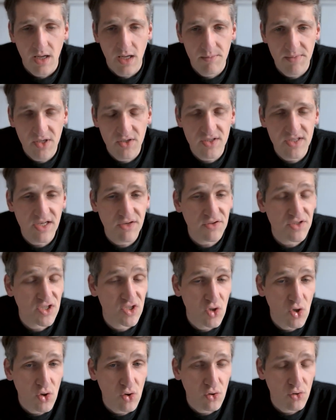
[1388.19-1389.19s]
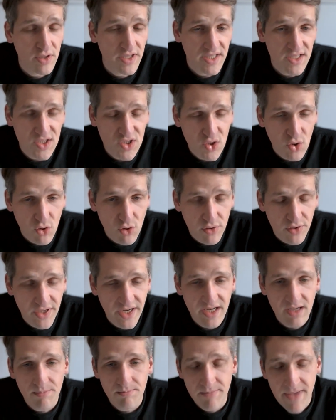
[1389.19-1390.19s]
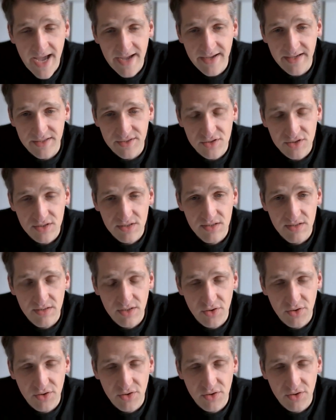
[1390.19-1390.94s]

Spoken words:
because there's no historic baggage.